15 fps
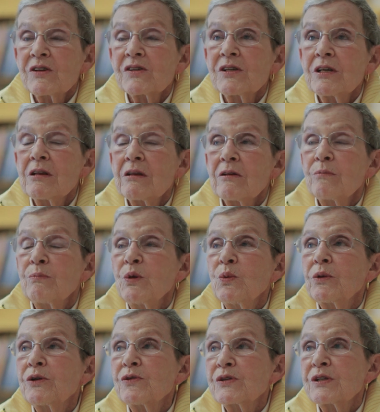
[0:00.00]
to see the
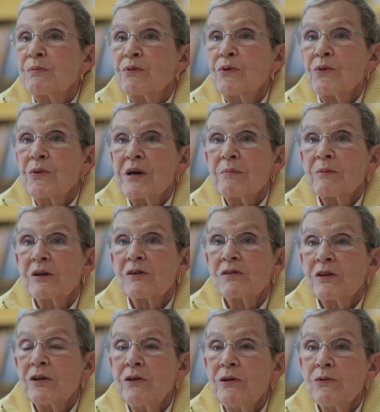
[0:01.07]
Butte Literacy Program
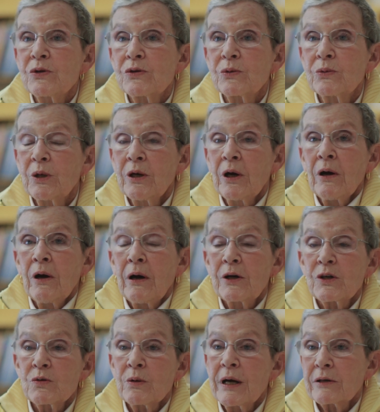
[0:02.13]
continue to
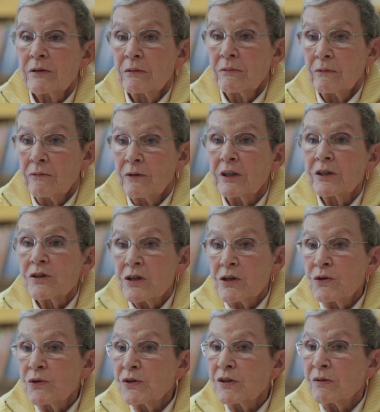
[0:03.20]
attract
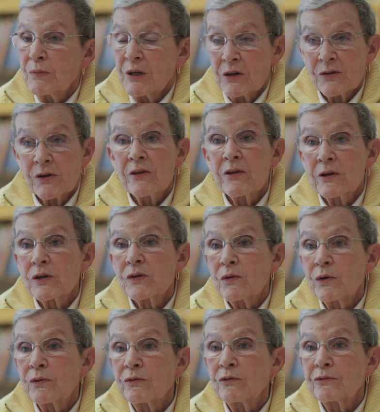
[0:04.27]
volunteers because I think it's
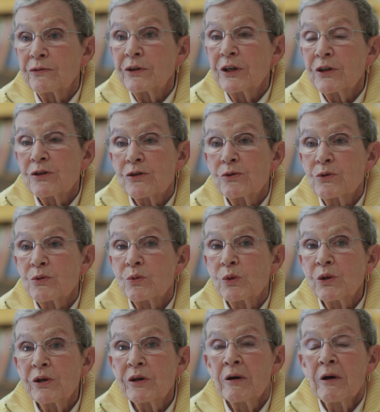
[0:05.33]
very fulfilling to do the
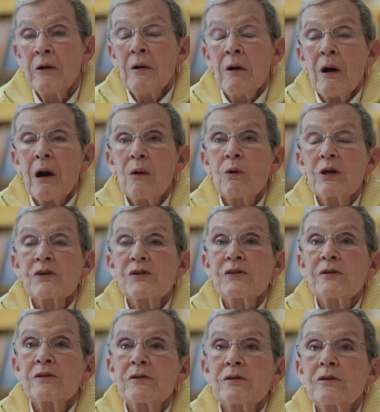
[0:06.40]
work. I want to
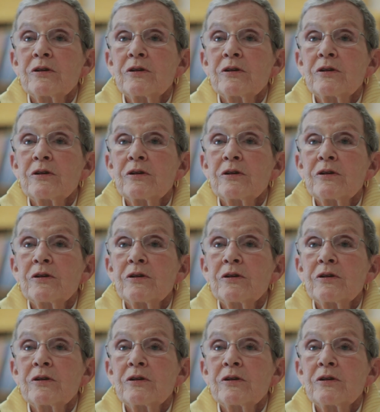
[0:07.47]
see it to